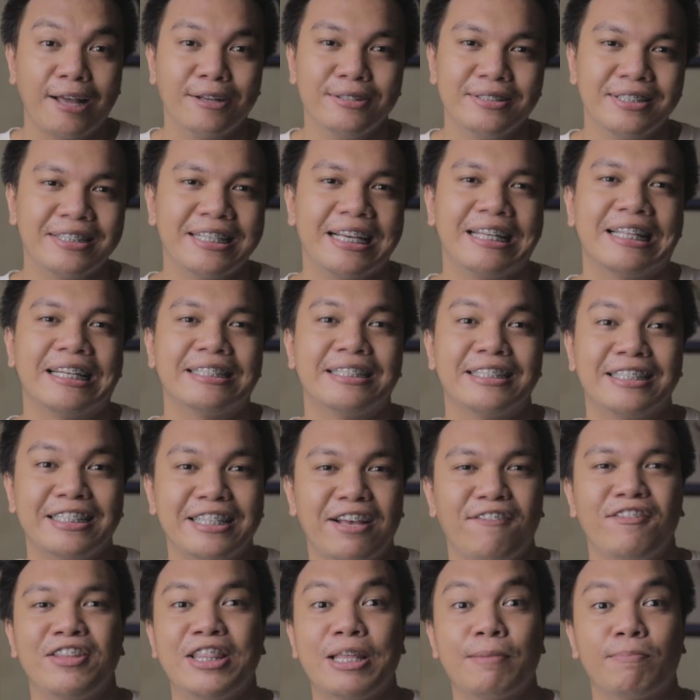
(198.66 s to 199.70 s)
I could say that
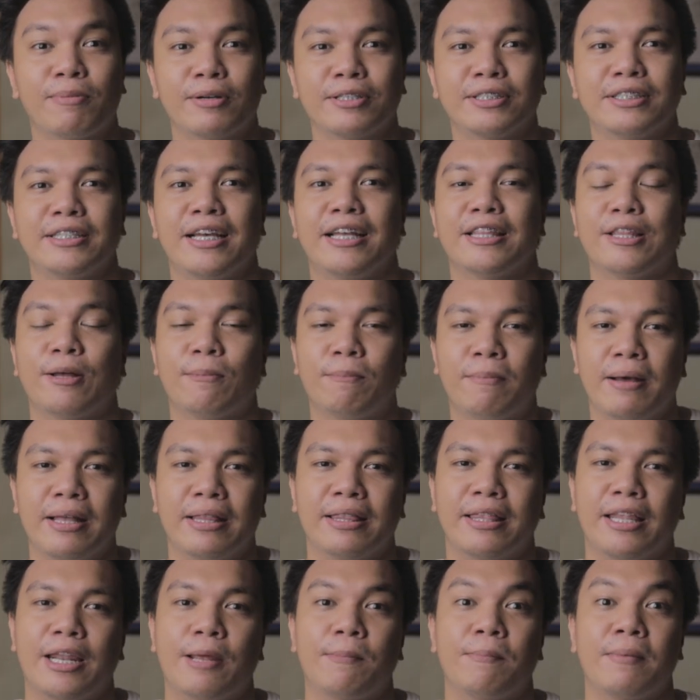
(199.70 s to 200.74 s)
70% of my
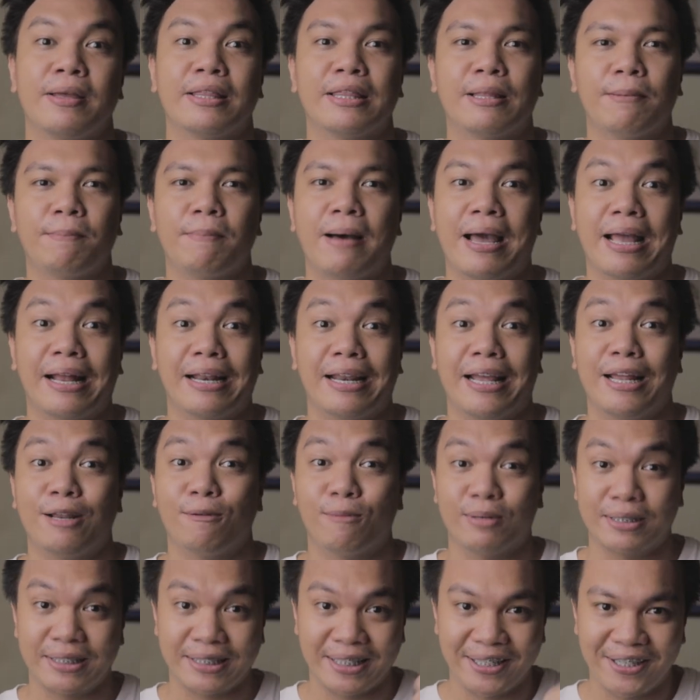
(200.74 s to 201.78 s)
trip in the bike lane
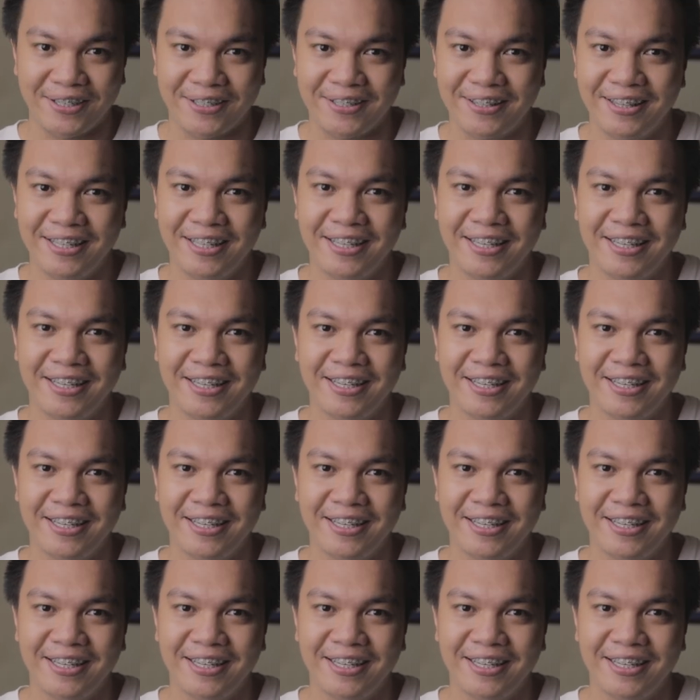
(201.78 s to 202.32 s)
was good,